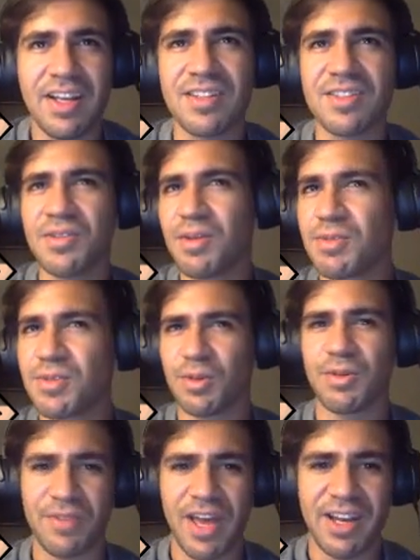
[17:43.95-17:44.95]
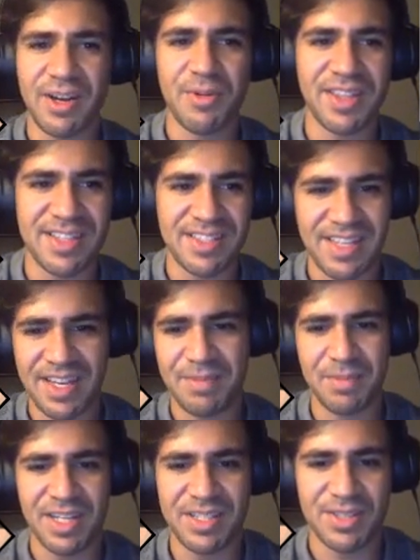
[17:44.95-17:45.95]
And so he was sort of echoing the
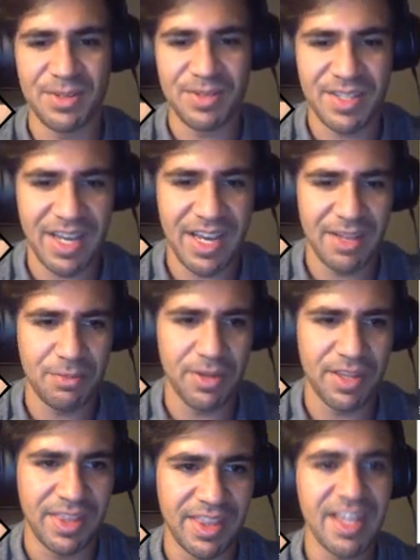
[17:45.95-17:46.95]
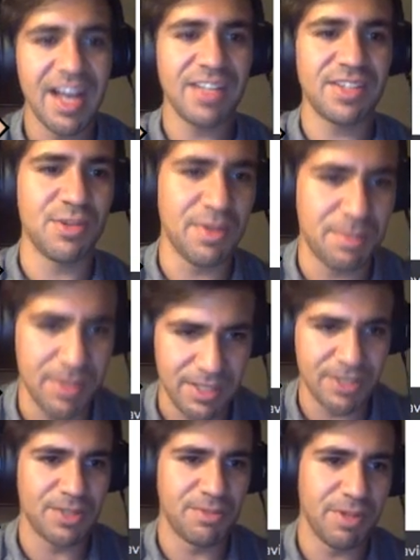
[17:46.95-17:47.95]
same concerns I had with not doing
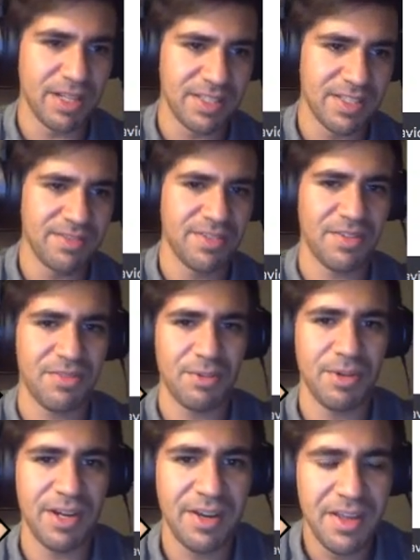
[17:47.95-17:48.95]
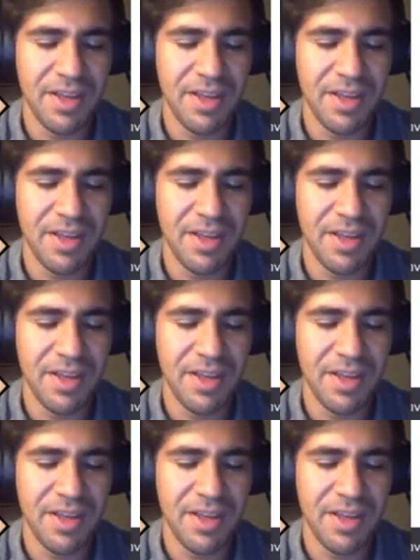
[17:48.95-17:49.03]
position relative everywhere.